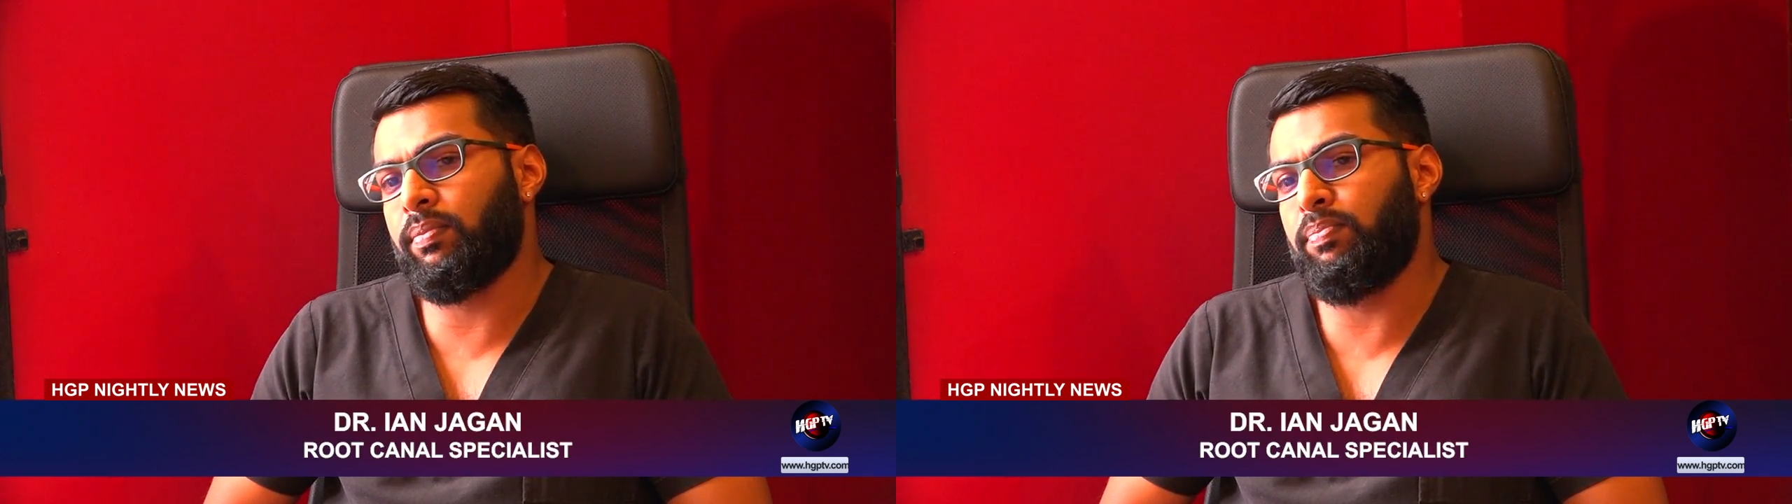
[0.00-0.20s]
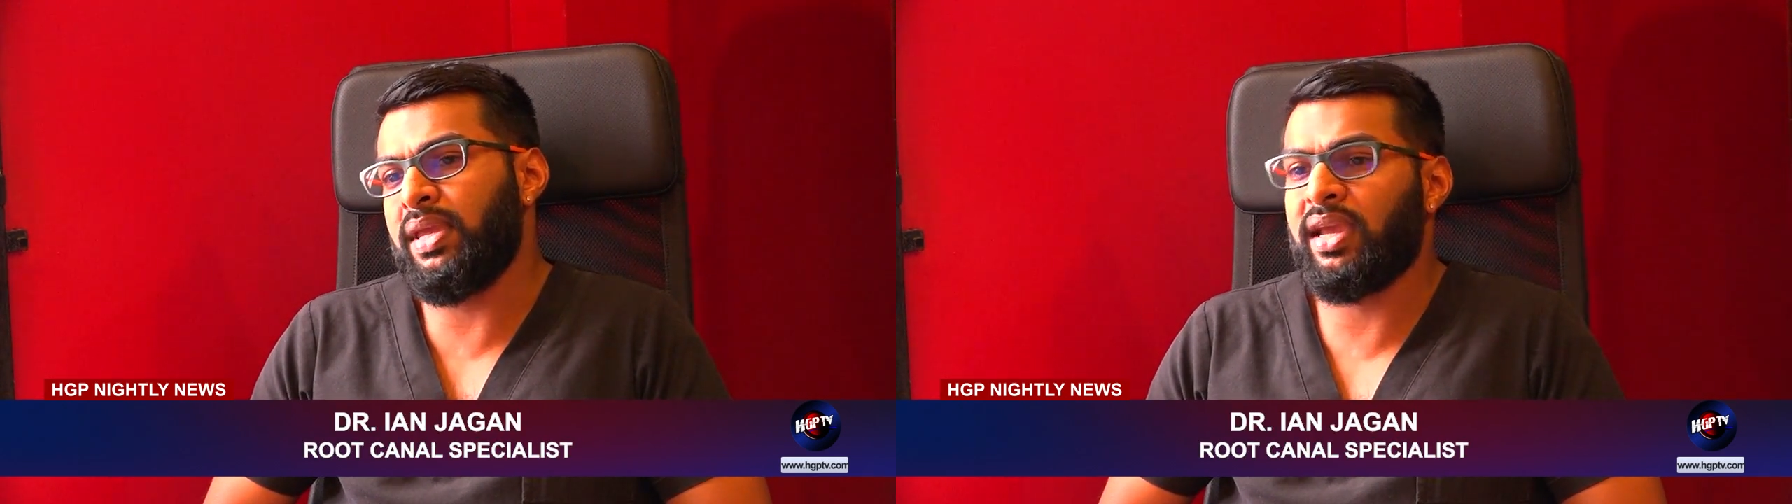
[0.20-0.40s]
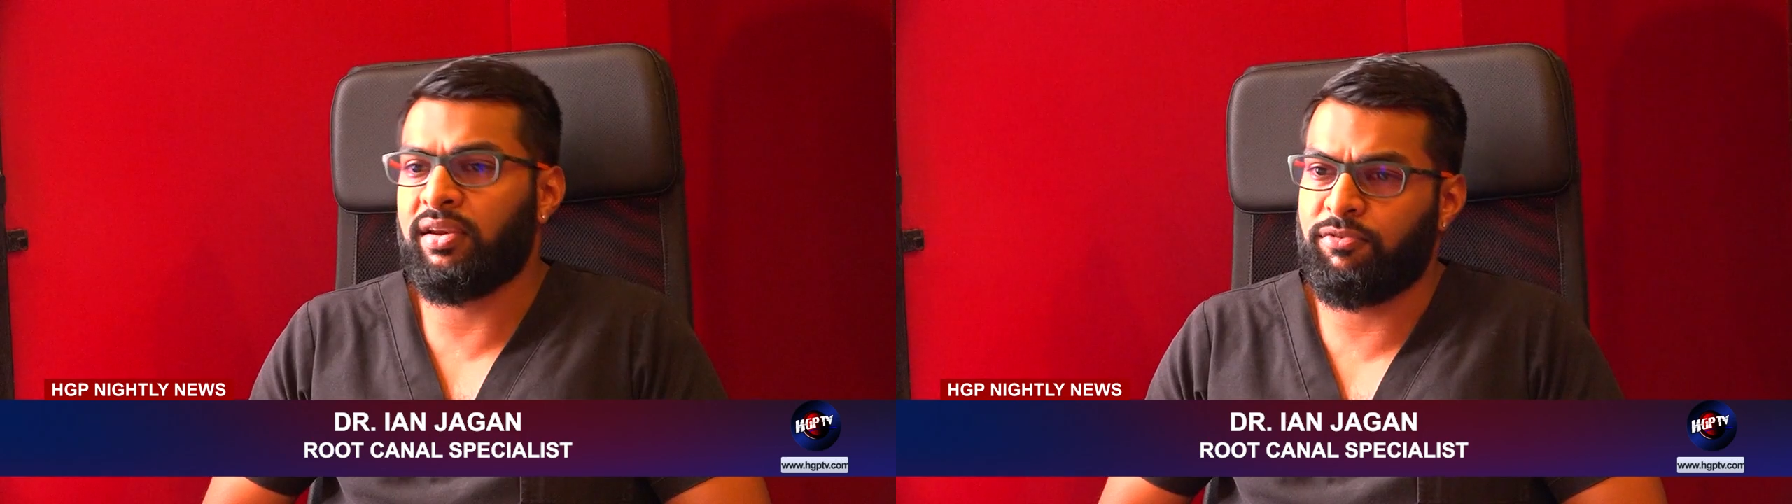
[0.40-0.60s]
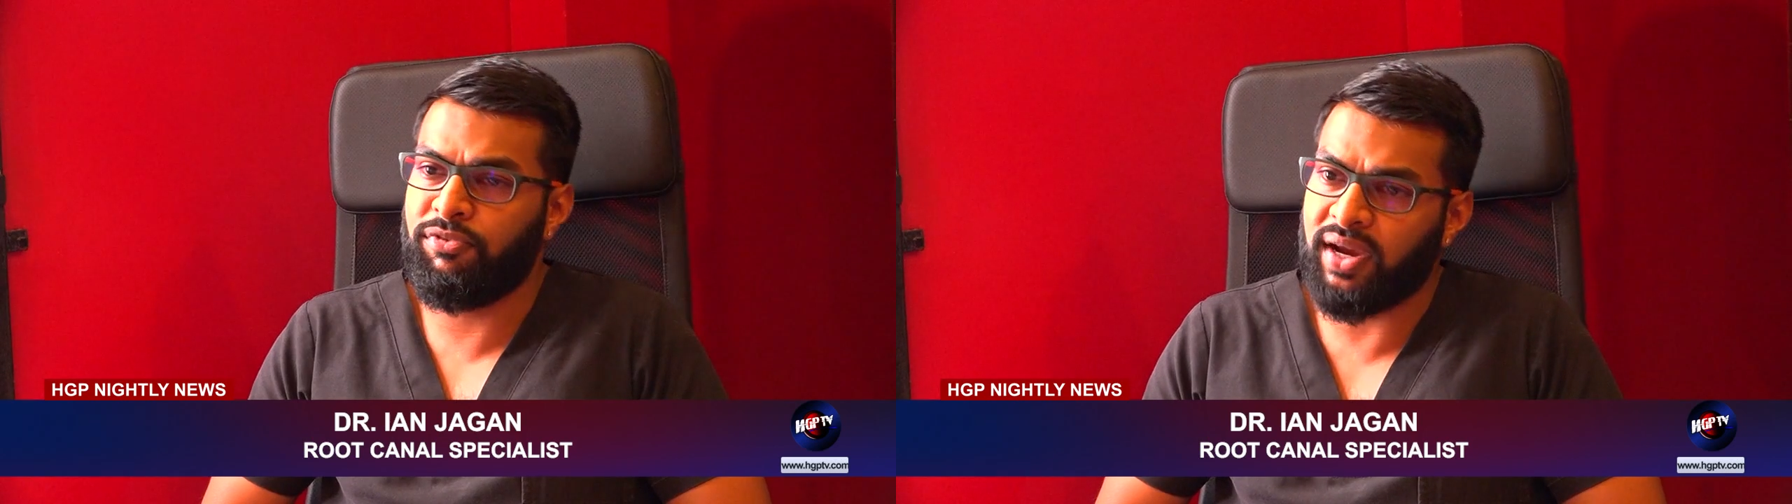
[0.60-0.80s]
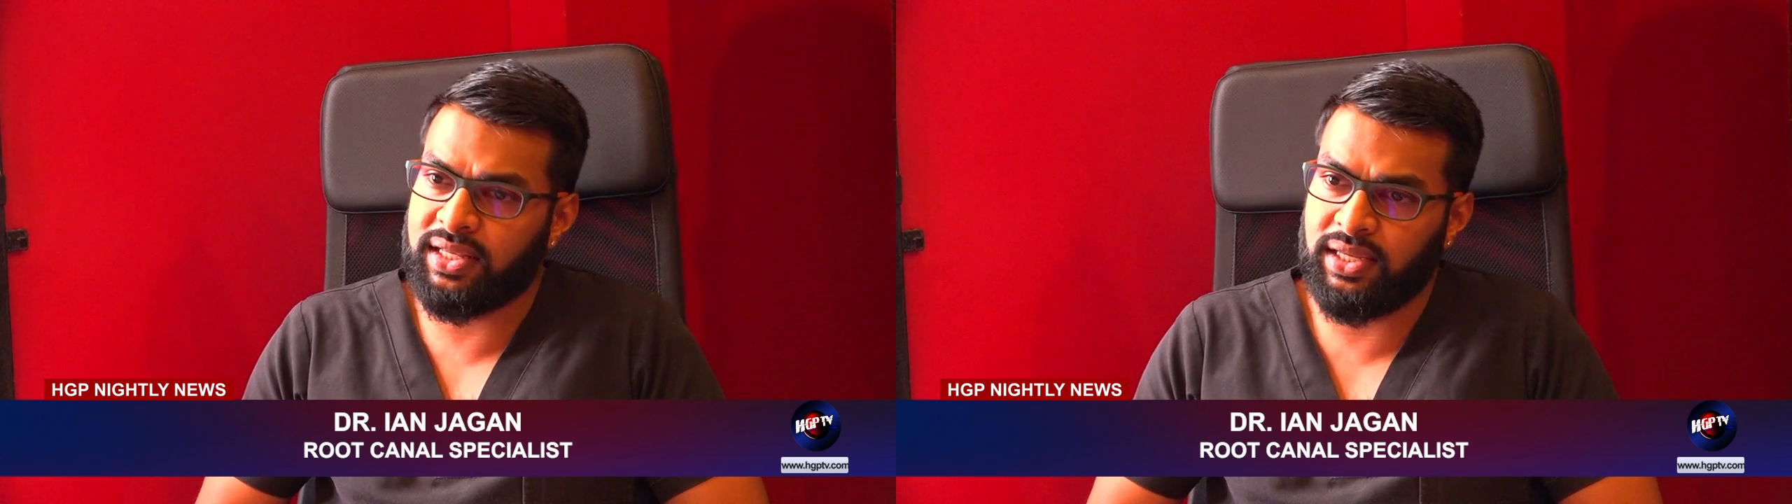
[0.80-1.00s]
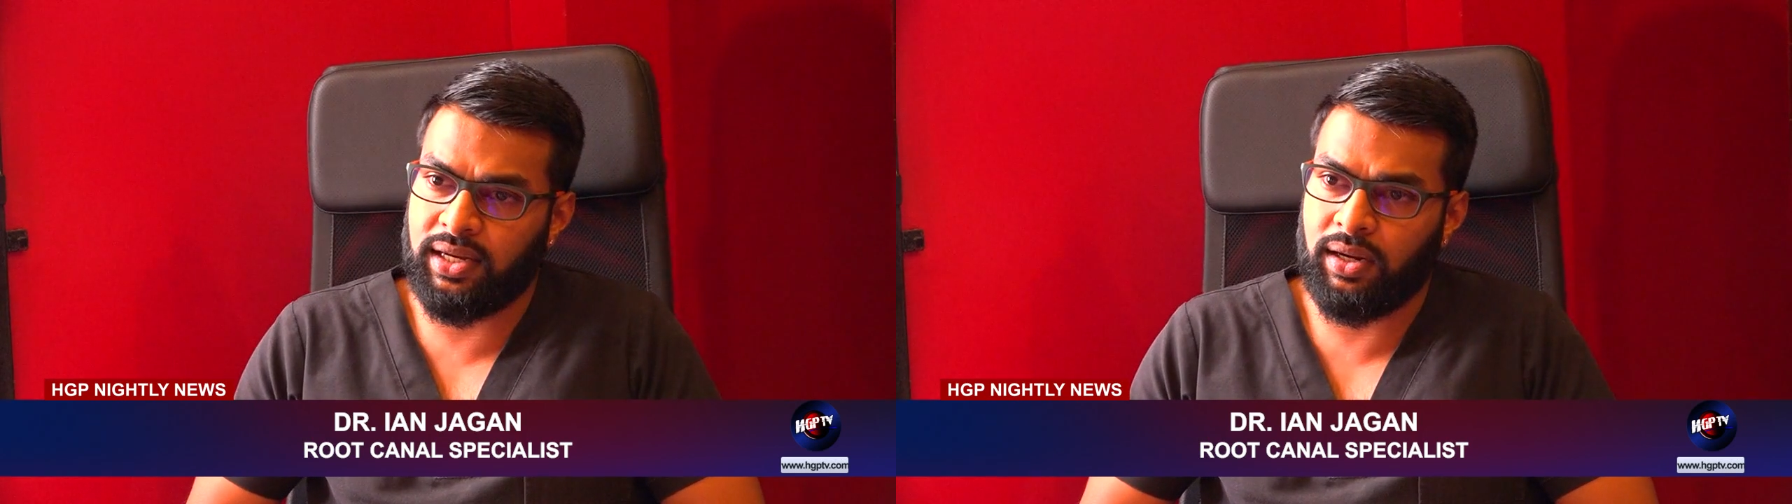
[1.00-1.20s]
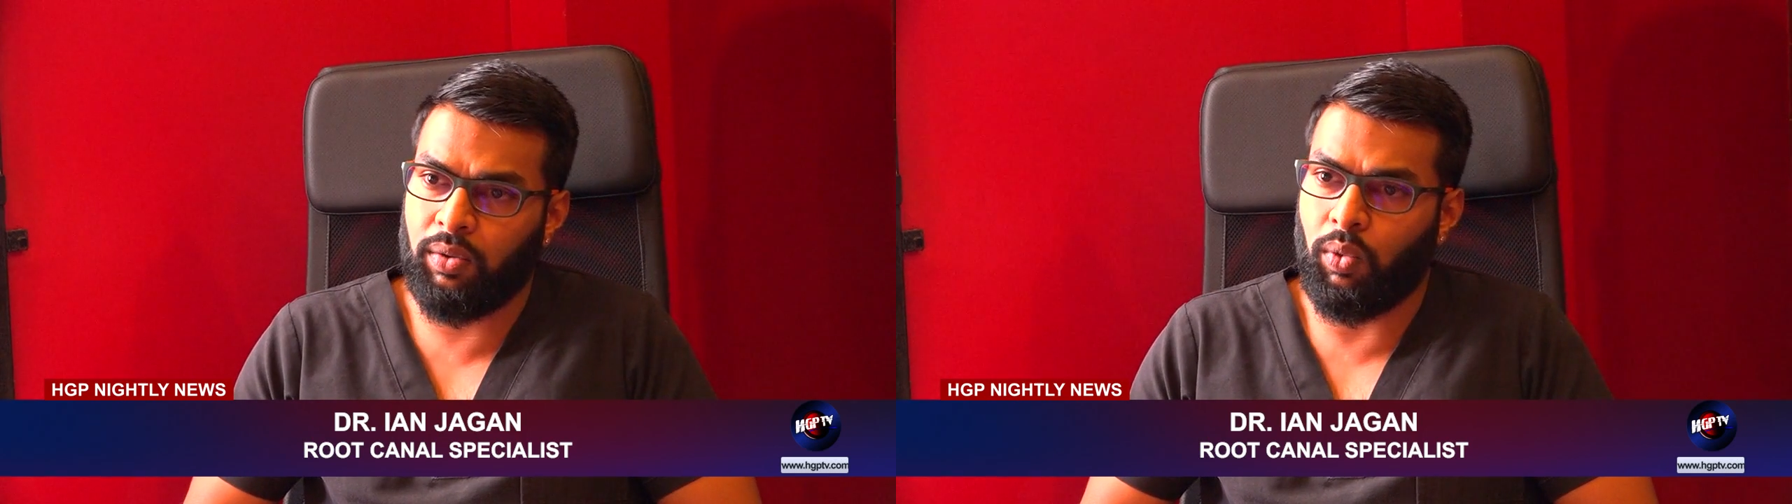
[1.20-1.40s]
being infected,